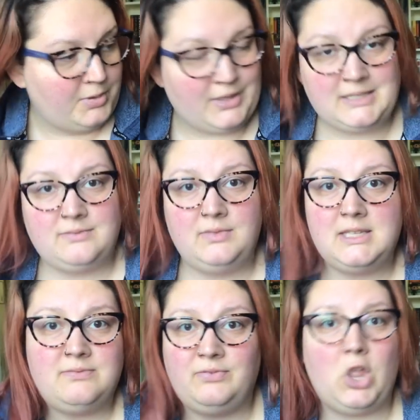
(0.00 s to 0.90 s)
put this
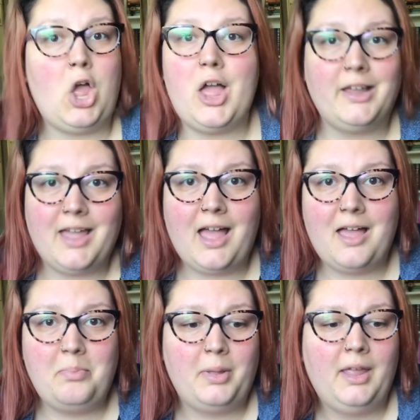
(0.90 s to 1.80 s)
this vlog
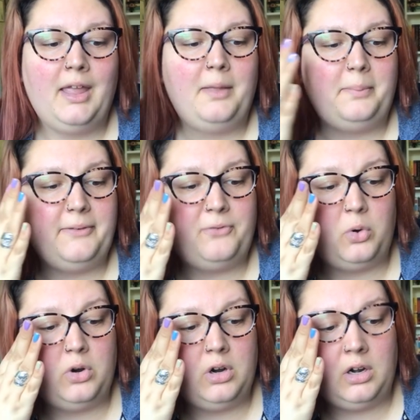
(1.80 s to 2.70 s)
up
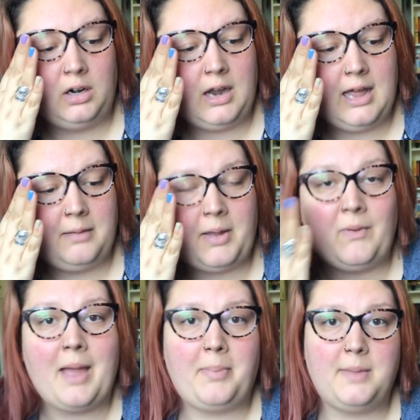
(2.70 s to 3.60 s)
before uh, my
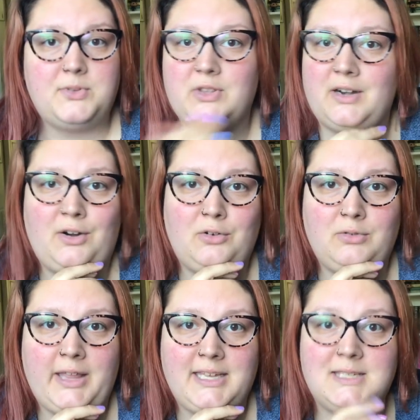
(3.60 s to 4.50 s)
wrap up so that I
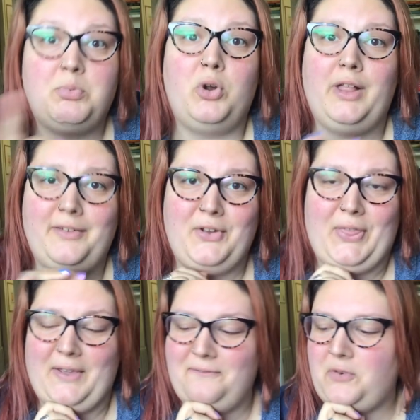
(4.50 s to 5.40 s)
don't like spoil
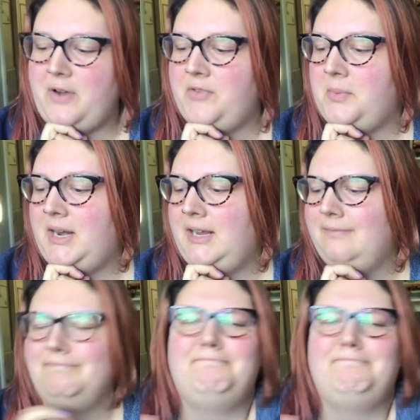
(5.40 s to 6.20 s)
everything for everybody.